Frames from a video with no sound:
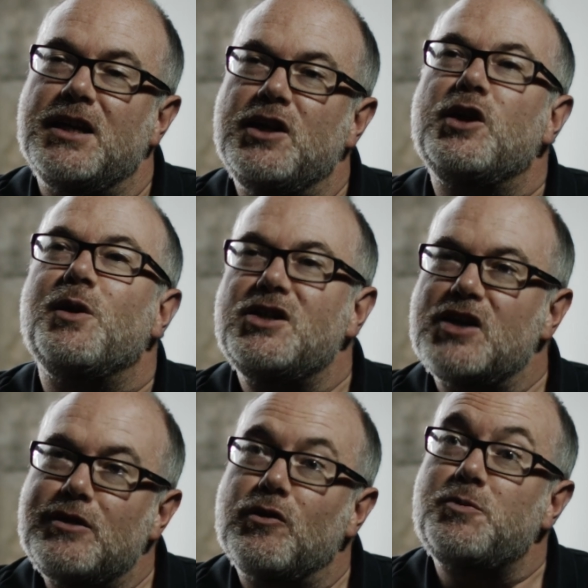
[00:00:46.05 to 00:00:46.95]
you know, in
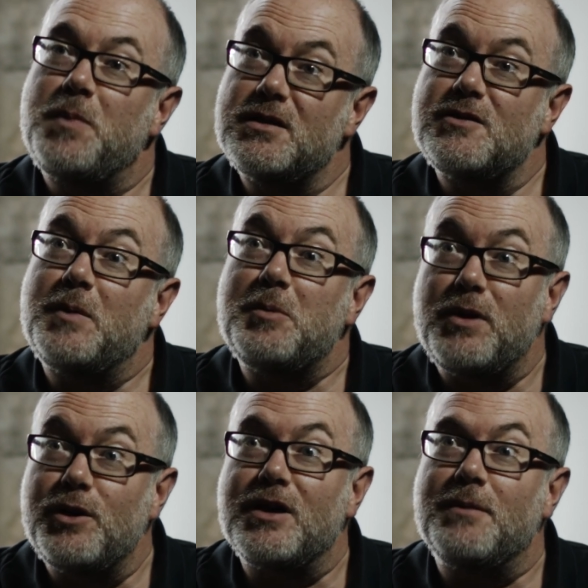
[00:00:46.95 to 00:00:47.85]
general, as part of my
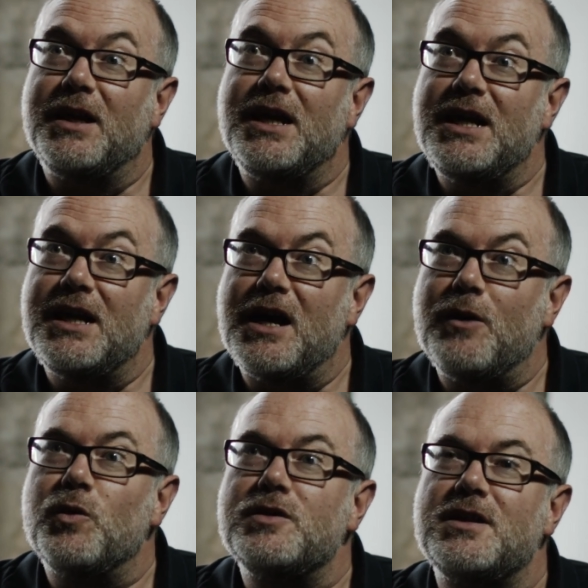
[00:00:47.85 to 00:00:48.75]
programming here, I
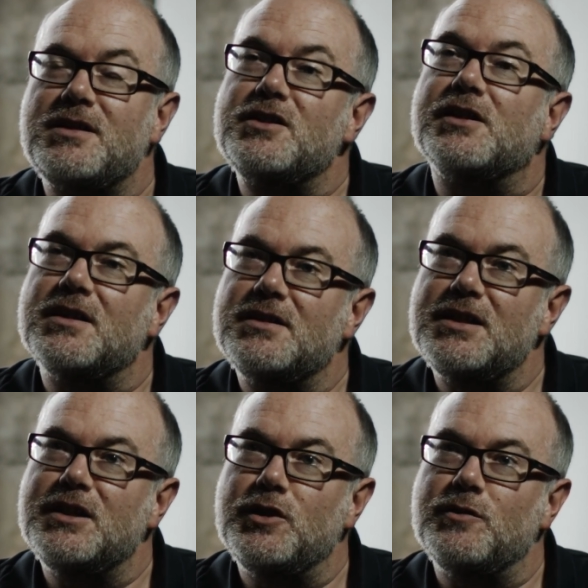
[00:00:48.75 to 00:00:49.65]
want us to
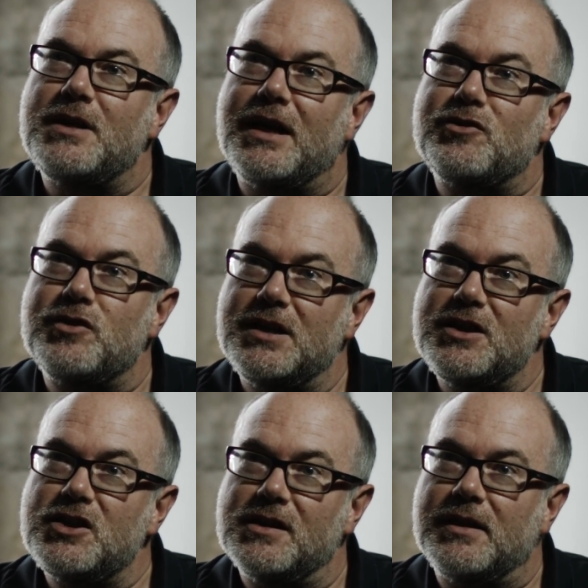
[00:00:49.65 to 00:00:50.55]
continue that
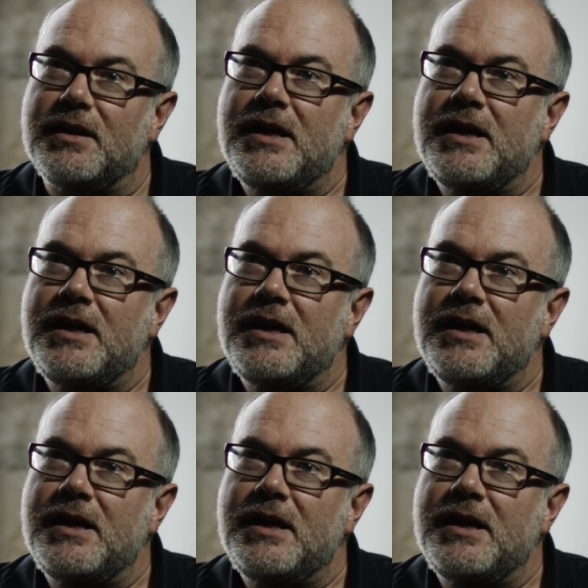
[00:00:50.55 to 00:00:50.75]
tradition.